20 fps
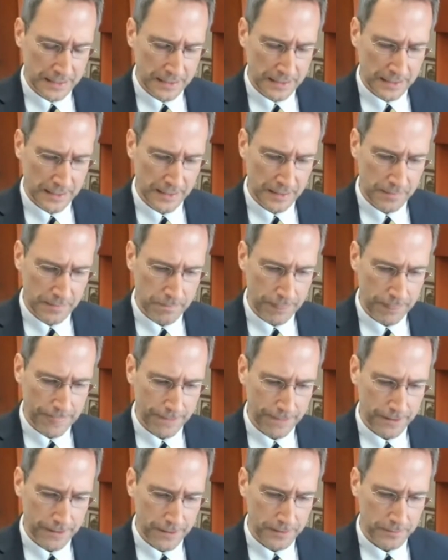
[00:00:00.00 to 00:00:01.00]

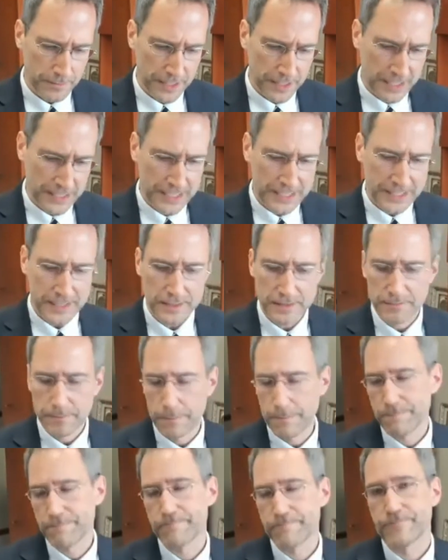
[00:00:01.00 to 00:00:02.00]
But I'd like
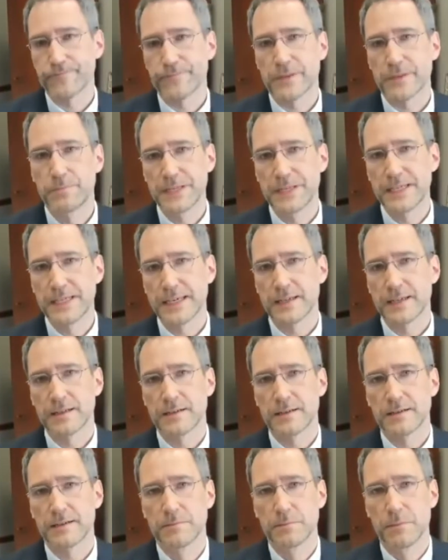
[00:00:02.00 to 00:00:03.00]
to
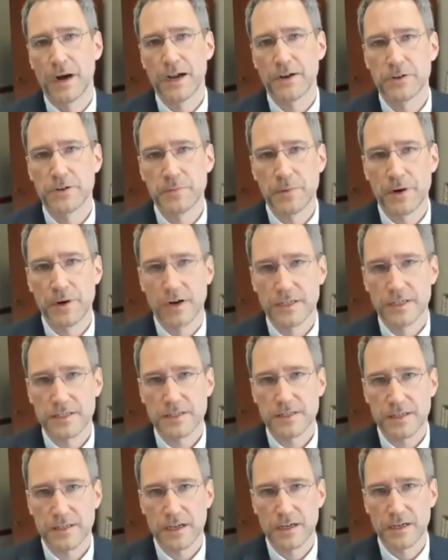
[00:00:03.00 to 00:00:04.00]
begin my
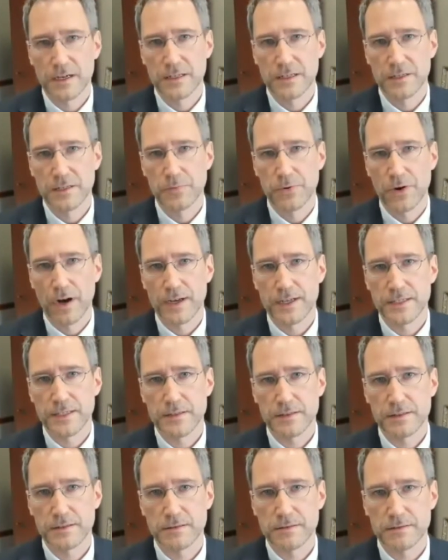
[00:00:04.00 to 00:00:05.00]
remarks in the
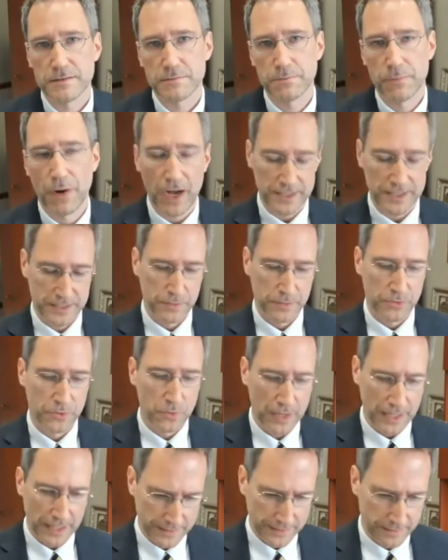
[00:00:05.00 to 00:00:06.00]
broadest possible
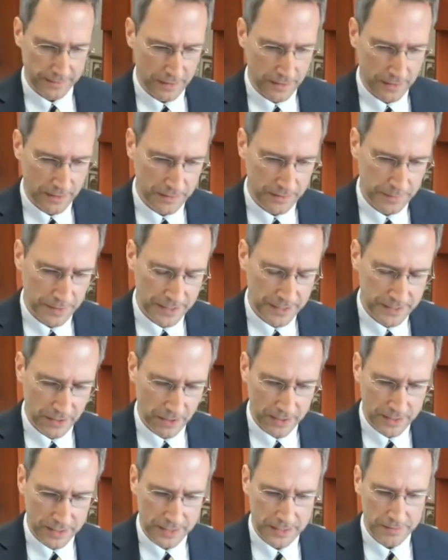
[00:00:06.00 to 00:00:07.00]
way by
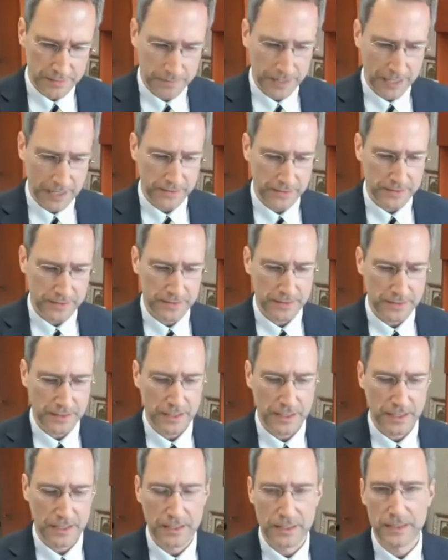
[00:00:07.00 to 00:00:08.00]
talking about
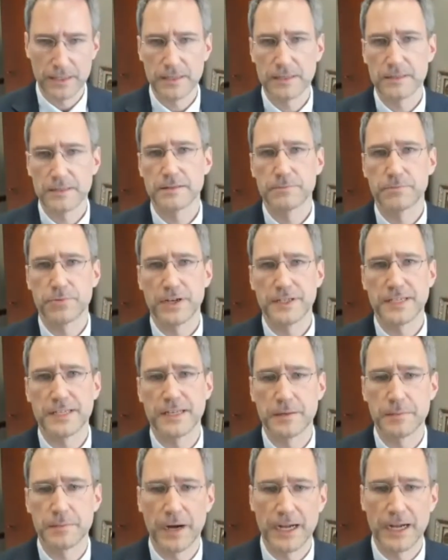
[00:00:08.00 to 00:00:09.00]

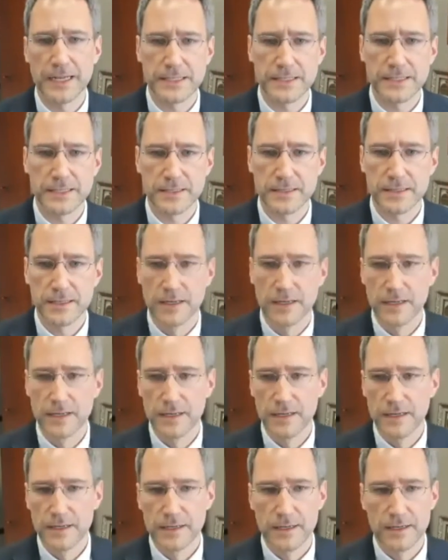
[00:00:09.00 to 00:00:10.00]
President Biden's
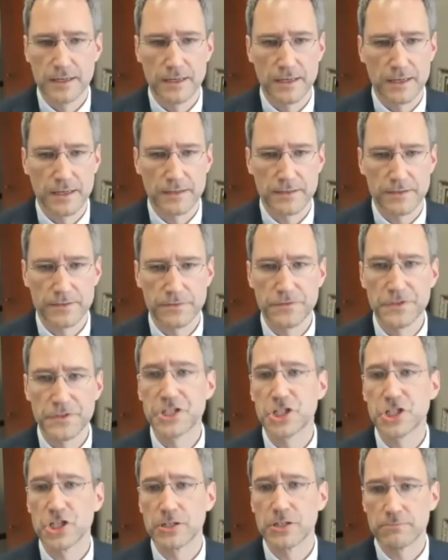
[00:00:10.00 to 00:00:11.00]

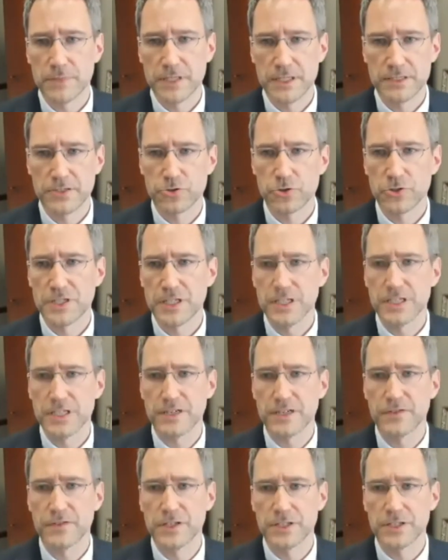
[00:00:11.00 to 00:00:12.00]
vision, his
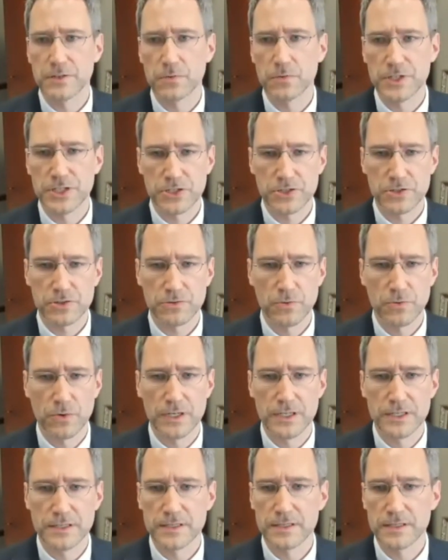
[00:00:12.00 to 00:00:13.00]
strategic vision, which
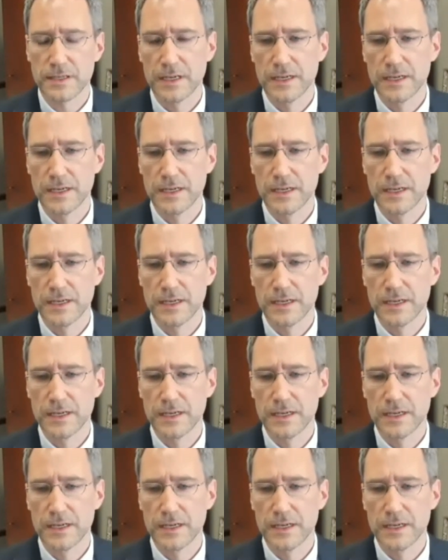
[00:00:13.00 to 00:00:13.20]
was